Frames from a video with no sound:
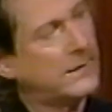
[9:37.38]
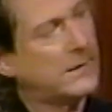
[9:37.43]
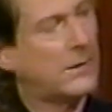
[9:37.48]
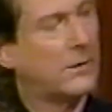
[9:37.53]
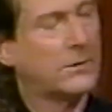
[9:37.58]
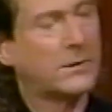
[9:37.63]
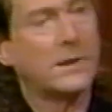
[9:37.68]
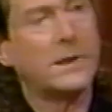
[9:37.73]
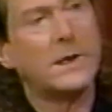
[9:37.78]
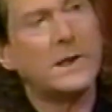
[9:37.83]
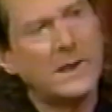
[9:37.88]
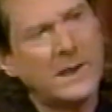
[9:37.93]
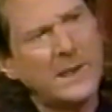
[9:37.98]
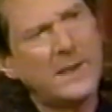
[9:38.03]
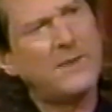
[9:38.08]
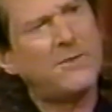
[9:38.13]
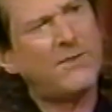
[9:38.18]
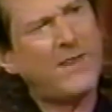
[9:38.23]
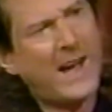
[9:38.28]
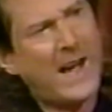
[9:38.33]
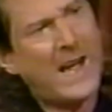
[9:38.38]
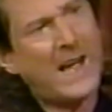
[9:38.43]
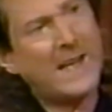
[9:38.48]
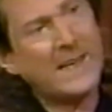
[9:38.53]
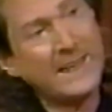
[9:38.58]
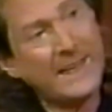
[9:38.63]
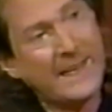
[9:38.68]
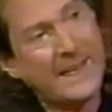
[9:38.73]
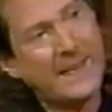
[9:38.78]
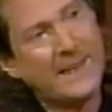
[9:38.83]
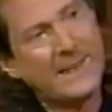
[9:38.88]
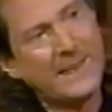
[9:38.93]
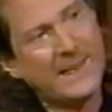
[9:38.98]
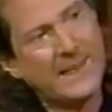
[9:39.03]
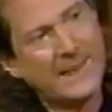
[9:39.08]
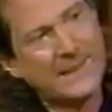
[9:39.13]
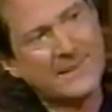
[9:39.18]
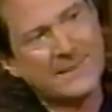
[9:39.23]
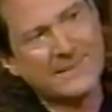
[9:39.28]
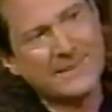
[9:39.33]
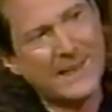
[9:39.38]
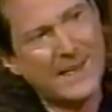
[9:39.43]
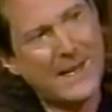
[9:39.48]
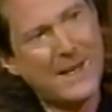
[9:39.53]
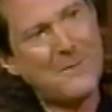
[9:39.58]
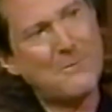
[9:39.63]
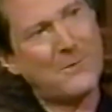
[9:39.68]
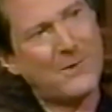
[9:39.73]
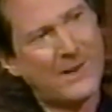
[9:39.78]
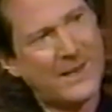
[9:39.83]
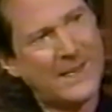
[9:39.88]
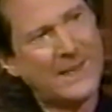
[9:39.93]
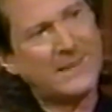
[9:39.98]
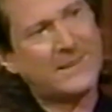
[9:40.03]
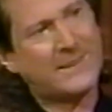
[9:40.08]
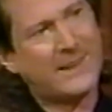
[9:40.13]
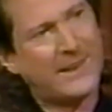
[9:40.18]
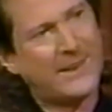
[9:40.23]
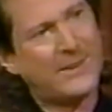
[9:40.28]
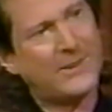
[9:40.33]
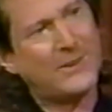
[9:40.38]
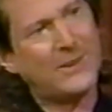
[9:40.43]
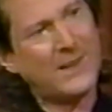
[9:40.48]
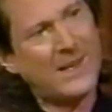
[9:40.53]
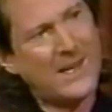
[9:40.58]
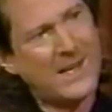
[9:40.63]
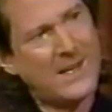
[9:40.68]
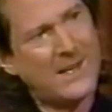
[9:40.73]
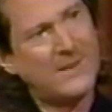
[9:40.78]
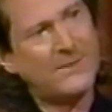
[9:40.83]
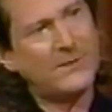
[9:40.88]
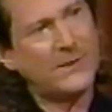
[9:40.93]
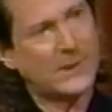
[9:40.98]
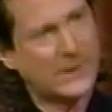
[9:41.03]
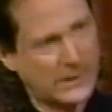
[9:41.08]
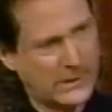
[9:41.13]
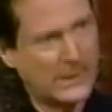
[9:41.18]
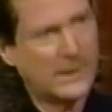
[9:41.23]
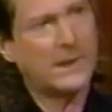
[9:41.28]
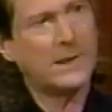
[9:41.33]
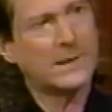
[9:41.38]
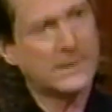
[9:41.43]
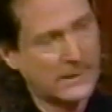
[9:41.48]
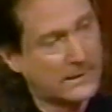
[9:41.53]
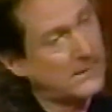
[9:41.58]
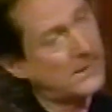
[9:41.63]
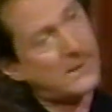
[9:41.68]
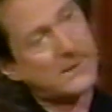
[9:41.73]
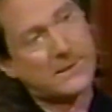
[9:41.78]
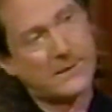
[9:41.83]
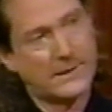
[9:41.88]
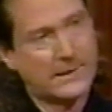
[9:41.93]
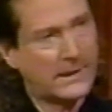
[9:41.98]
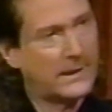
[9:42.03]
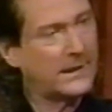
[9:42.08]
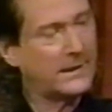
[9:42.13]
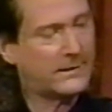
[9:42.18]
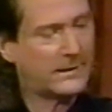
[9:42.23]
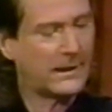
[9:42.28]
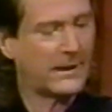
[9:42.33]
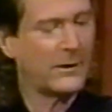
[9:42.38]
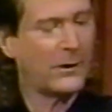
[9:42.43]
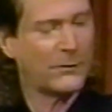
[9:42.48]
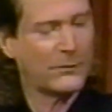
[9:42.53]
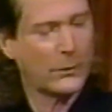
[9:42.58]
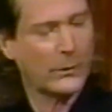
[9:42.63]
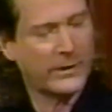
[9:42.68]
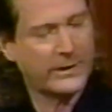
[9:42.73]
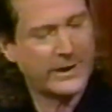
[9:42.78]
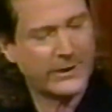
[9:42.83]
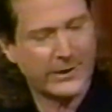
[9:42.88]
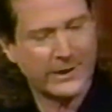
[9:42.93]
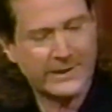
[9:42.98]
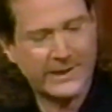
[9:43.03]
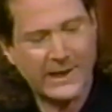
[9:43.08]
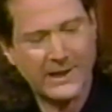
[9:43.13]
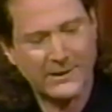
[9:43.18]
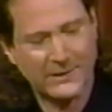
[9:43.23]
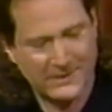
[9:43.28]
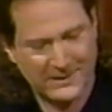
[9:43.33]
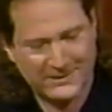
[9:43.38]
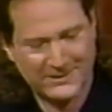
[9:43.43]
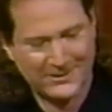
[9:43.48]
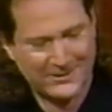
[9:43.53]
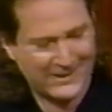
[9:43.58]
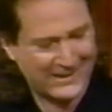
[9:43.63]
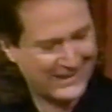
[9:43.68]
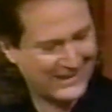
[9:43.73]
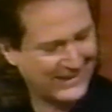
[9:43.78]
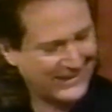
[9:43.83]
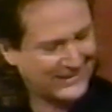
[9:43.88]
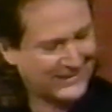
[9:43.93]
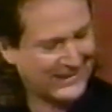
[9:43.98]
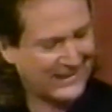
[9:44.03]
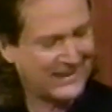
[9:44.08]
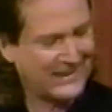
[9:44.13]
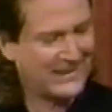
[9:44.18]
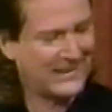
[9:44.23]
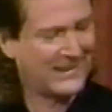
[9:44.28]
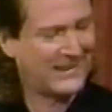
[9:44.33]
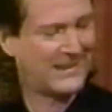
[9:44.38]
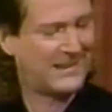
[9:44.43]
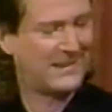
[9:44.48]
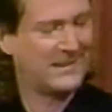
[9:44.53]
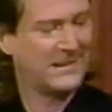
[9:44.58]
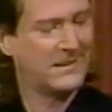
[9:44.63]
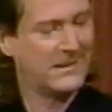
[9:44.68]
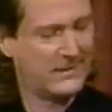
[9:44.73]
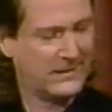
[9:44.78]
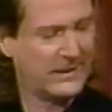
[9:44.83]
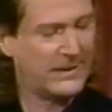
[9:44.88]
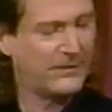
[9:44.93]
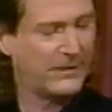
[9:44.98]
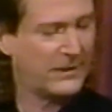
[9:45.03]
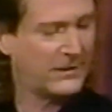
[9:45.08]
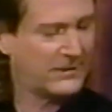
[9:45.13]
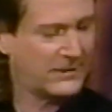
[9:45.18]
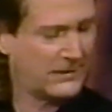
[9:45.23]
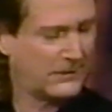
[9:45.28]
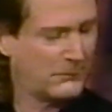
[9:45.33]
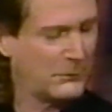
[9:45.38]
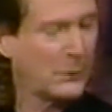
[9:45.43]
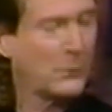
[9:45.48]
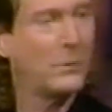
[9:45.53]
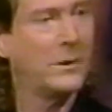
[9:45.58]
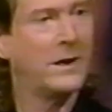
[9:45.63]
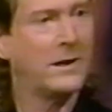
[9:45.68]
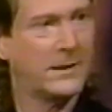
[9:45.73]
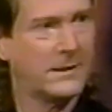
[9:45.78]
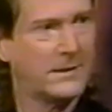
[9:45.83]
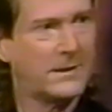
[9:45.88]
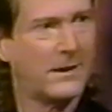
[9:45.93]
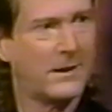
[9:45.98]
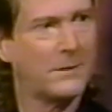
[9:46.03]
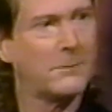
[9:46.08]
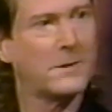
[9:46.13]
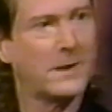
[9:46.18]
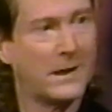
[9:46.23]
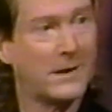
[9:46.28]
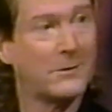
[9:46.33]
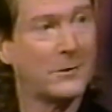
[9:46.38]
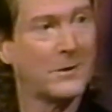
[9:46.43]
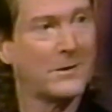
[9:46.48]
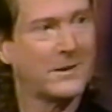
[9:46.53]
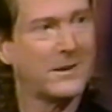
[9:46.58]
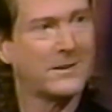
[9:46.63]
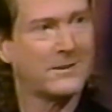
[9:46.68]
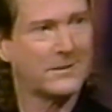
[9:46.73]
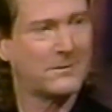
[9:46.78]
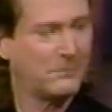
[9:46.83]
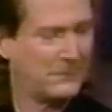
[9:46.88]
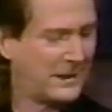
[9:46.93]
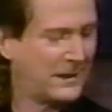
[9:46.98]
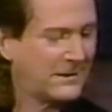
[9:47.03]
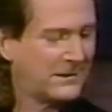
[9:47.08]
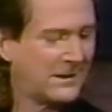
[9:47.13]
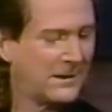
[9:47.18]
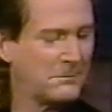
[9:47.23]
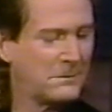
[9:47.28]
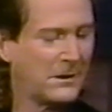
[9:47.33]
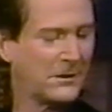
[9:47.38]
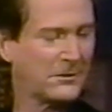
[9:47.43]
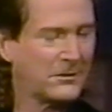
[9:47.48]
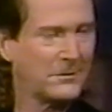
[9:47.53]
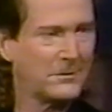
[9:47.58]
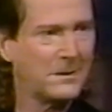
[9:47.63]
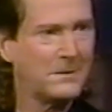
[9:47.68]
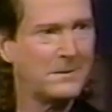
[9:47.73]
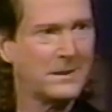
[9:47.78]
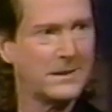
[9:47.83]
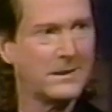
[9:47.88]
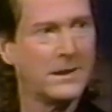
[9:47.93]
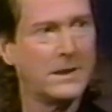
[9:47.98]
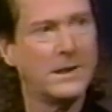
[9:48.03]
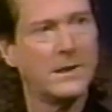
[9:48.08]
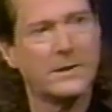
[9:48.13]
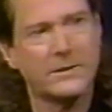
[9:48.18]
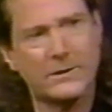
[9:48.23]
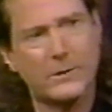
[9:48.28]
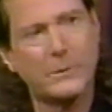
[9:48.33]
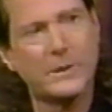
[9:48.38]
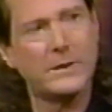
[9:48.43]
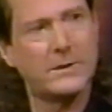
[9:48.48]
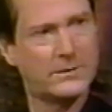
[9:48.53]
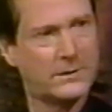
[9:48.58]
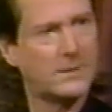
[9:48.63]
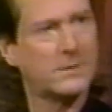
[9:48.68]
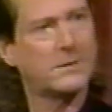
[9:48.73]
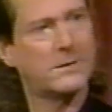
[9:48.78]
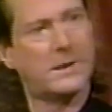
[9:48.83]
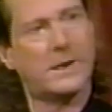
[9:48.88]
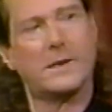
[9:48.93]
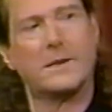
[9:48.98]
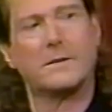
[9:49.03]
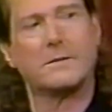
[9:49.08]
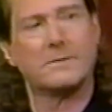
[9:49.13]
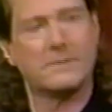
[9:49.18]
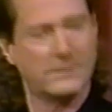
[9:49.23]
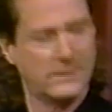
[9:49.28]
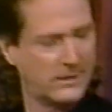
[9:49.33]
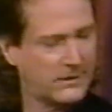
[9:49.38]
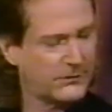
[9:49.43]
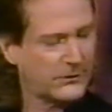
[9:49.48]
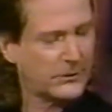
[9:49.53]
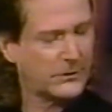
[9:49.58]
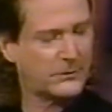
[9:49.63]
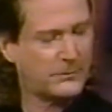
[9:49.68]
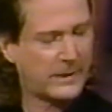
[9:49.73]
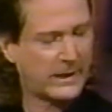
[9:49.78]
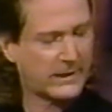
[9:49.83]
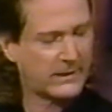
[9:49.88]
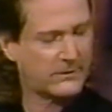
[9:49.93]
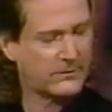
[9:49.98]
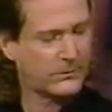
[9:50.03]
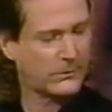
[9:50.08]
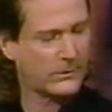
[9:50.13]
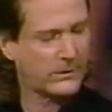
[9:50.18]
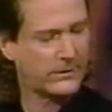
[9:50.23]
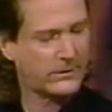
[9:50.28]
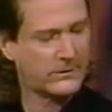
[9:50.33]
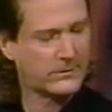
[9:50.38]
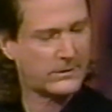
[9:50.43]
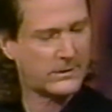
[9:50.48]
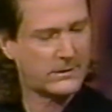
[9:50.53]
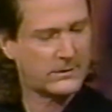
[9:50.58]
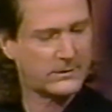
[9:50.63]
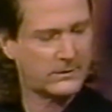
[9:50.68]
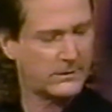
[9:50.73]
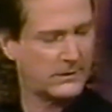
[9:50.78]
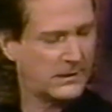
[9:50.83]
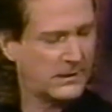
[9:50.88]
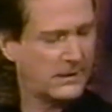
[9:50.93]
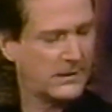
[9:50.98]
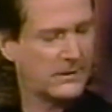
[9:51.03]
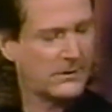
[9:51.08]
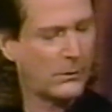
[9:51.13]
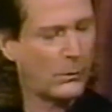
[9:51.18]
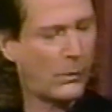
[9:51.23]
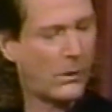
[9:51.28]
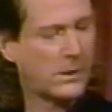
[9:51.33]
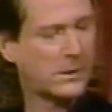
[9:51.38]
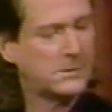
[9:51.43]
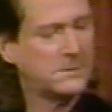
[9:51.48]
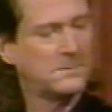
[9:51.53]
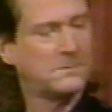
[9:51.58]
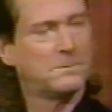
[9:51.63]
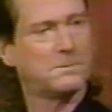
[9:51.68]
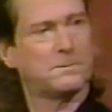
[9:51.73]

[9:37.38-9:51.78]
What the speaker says: that goes, if I needed someone to love, and he sent it over with Derek Taylor, sorry, and he said, give this to McGuinn and tell him that I wrote this based on Bells of Rimney. So we used to kind of converse back and forth across the water.